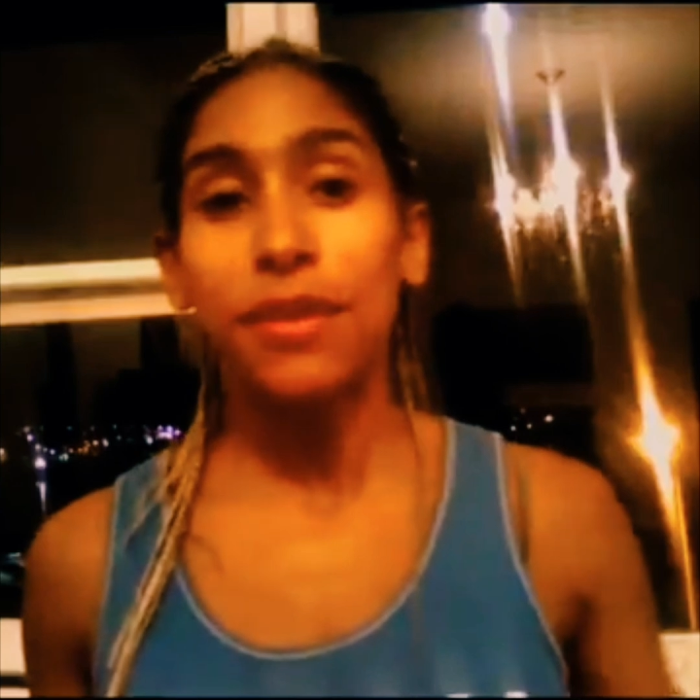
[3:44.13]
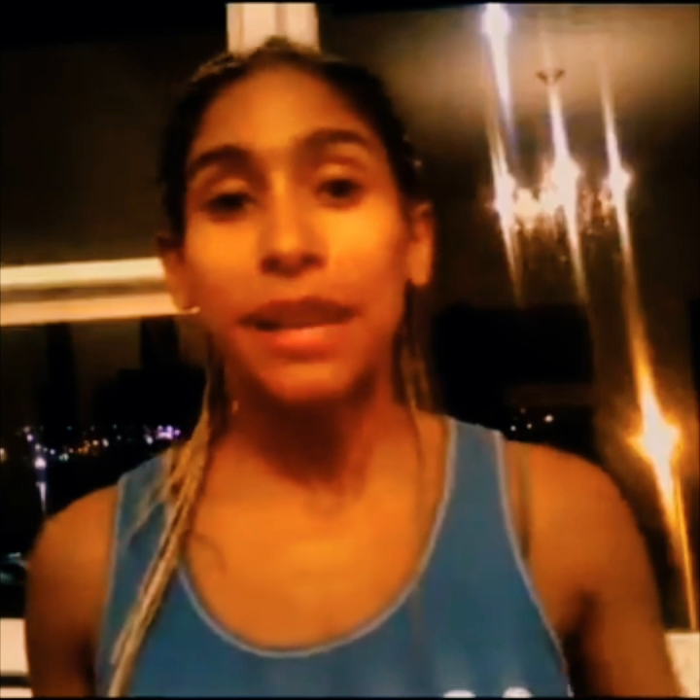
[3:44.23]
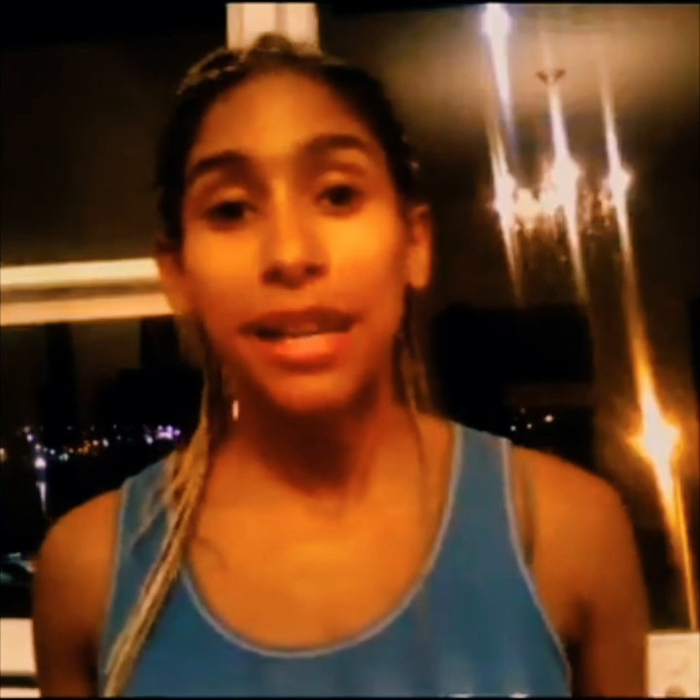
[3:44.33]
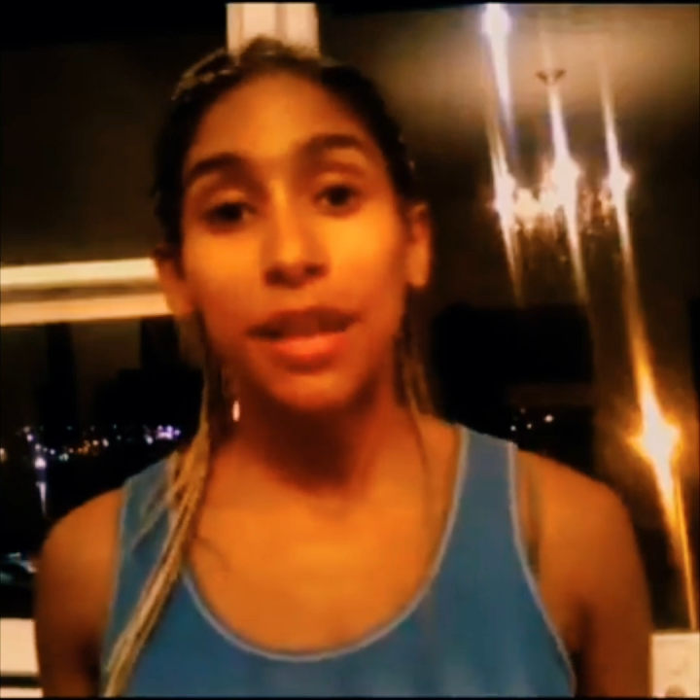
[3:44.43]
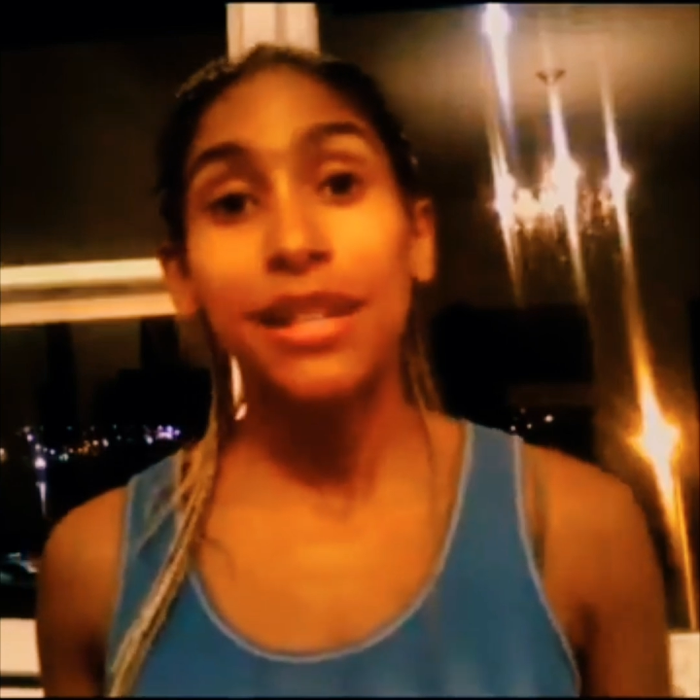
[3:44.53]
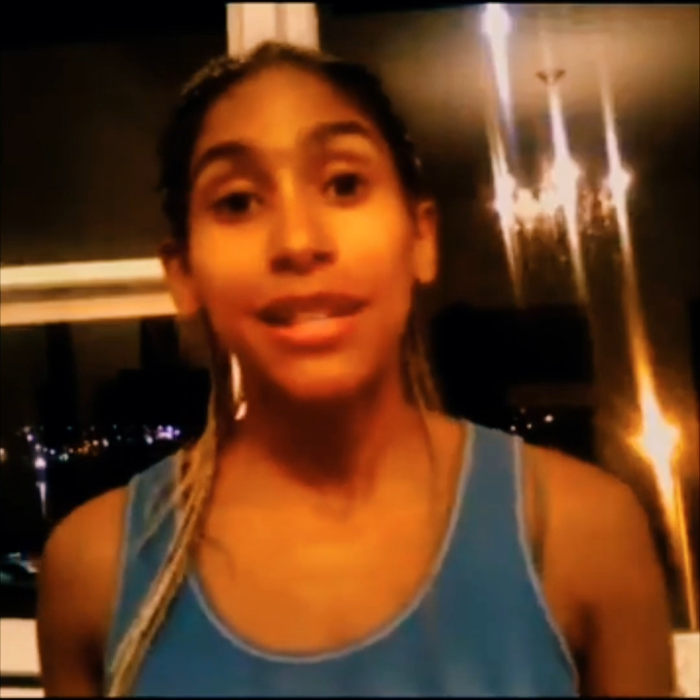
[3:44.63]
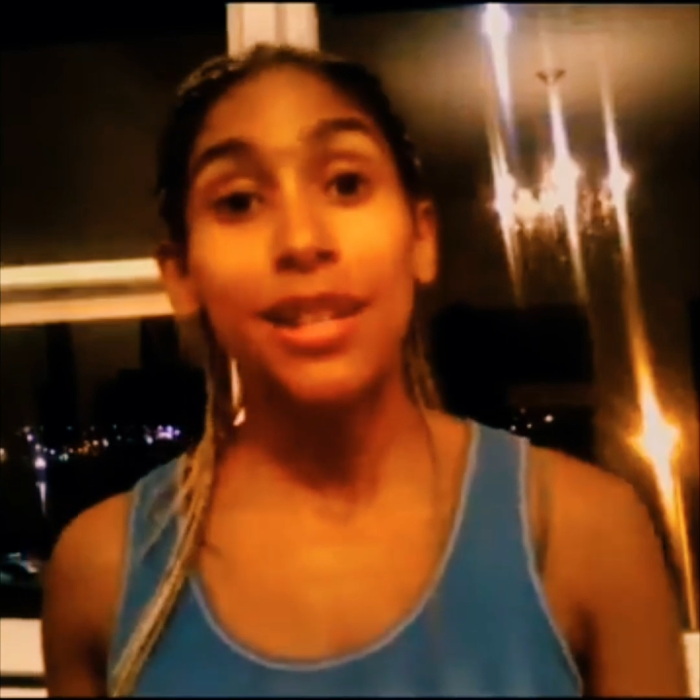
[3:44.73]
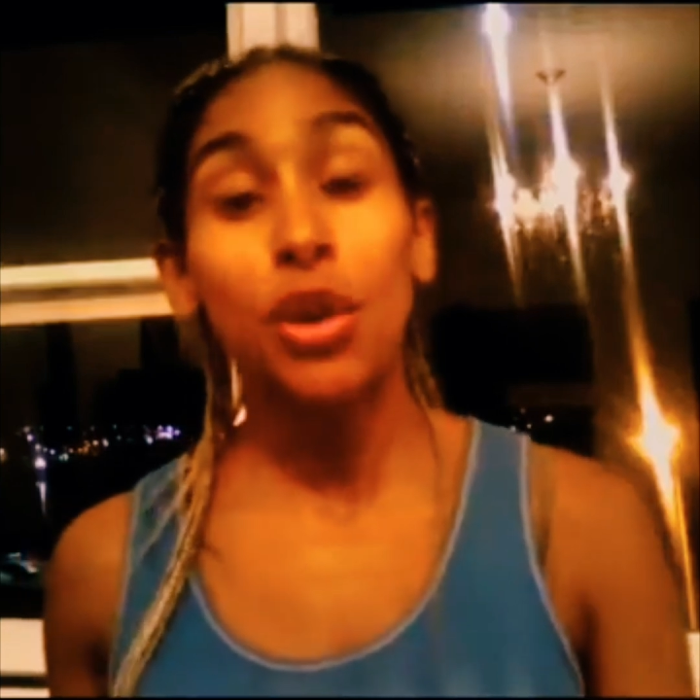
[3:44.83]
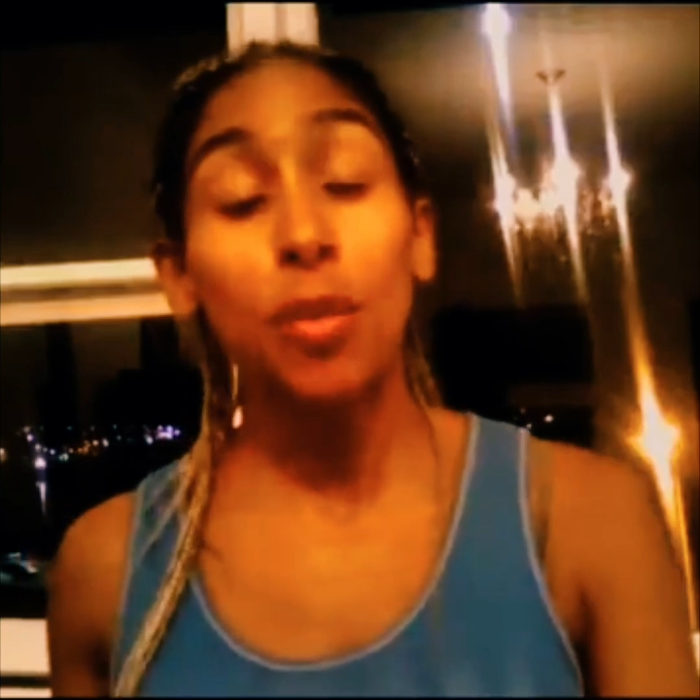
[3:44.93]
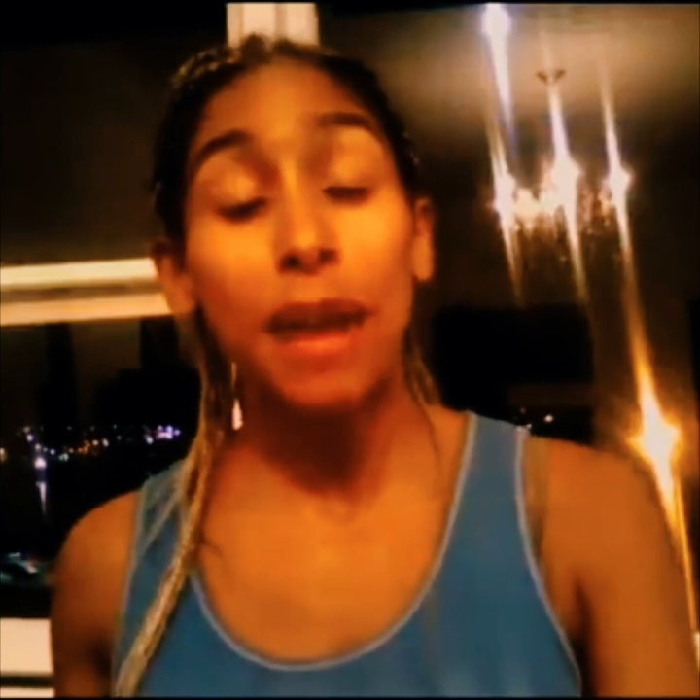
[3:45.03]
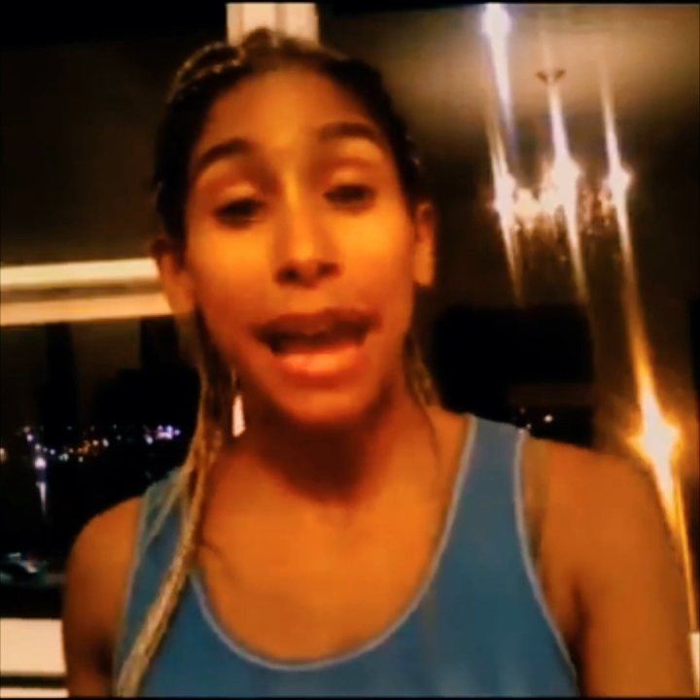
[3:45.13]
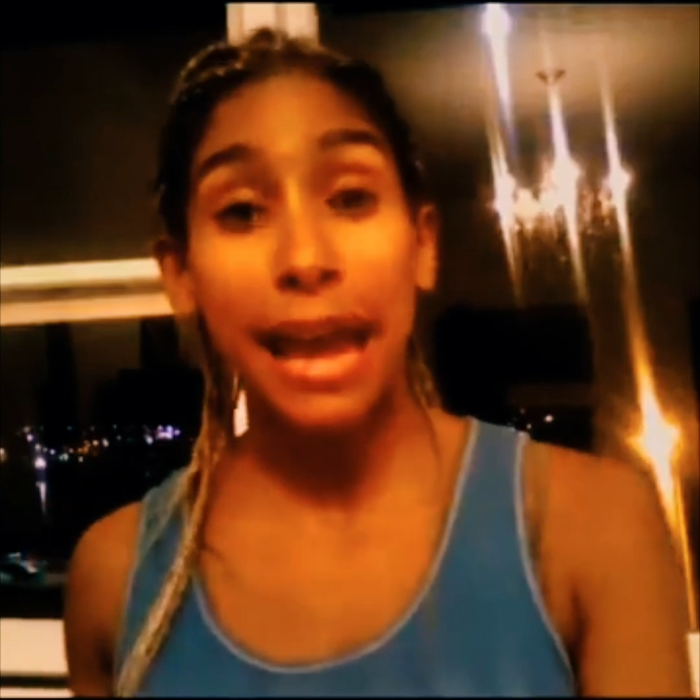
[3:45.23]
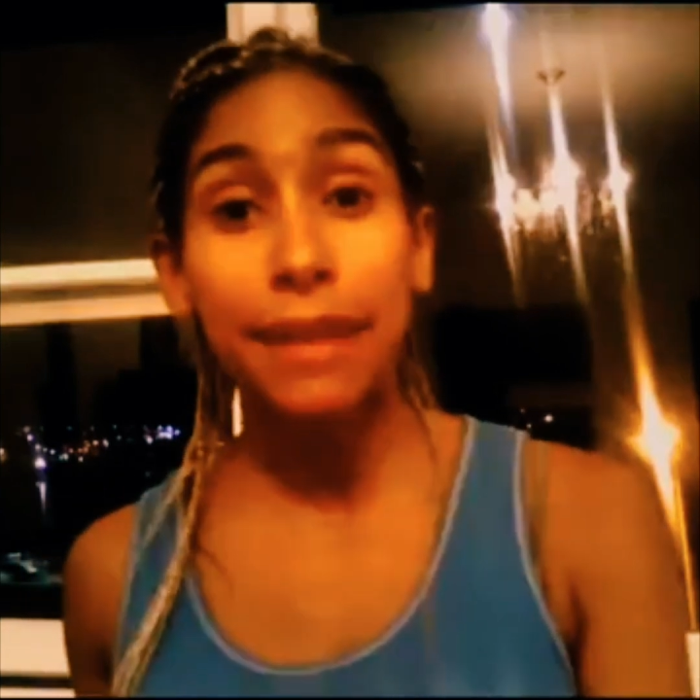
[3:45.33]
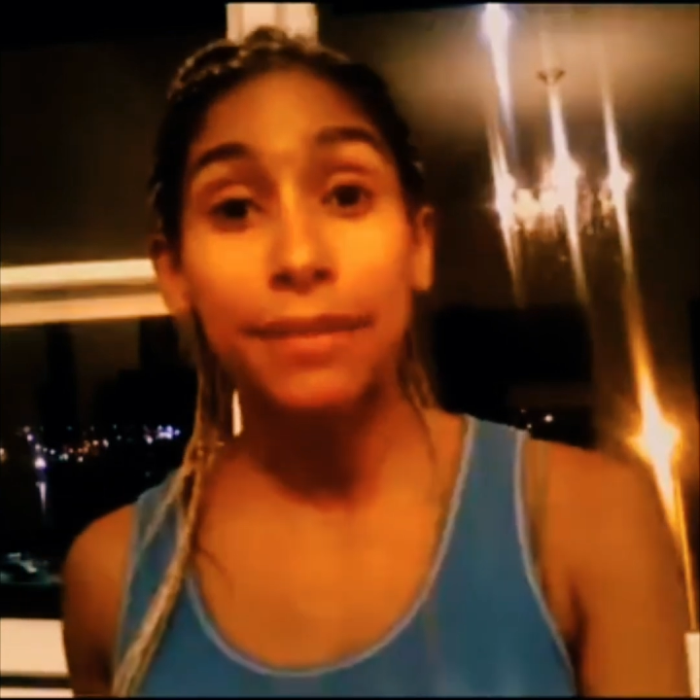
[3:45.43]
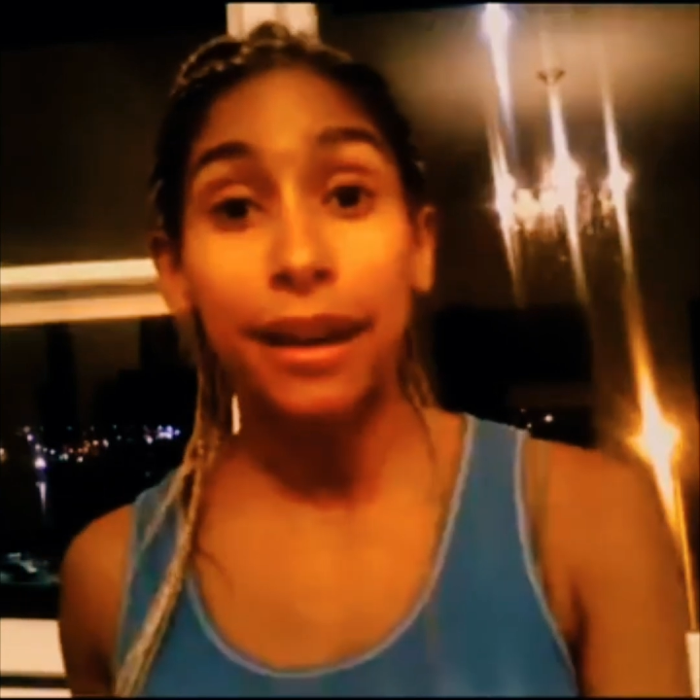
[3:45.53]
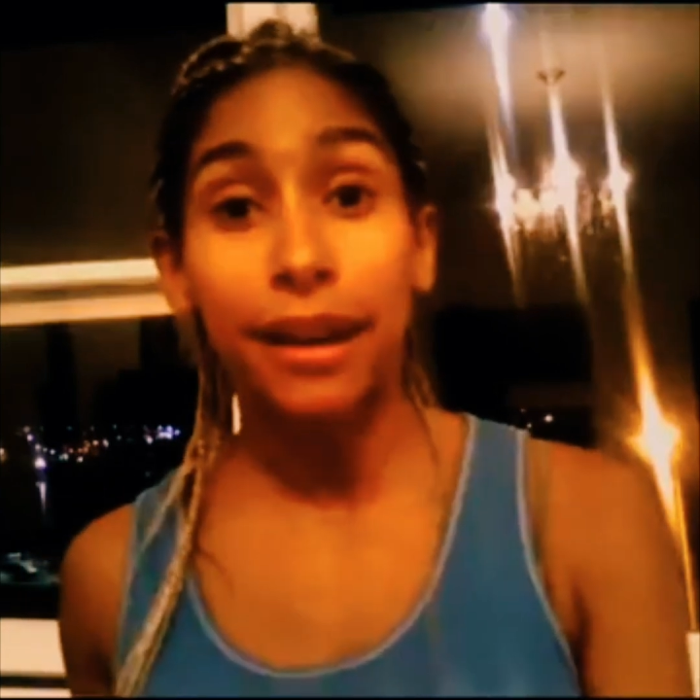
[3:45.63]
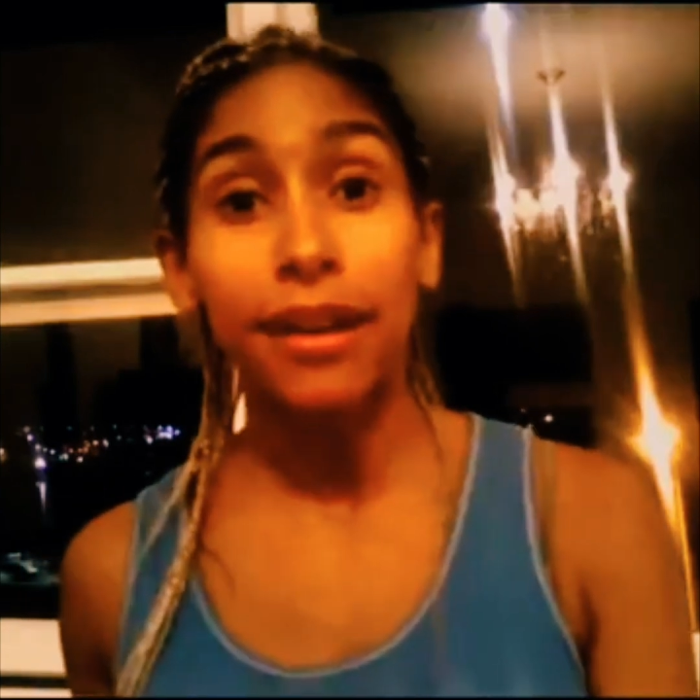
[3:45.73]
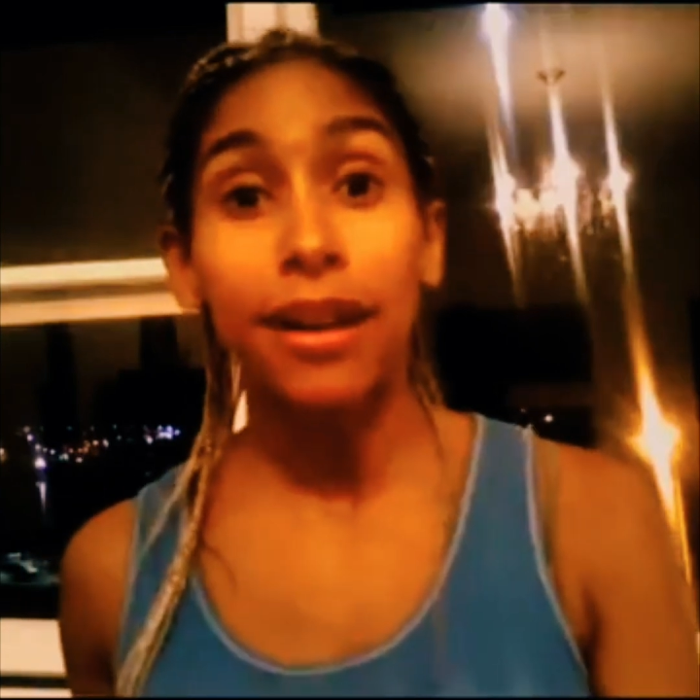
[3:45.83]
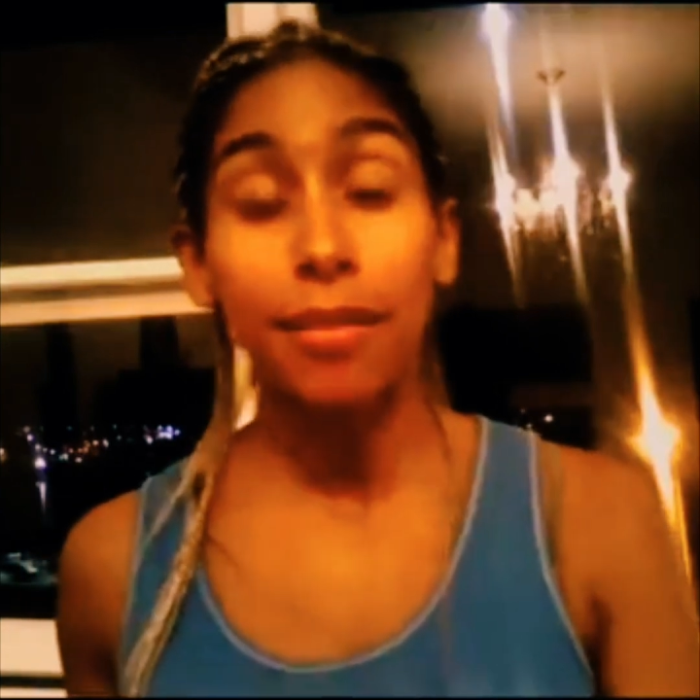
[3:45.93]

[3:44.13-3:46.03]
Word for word: egotistical behaviour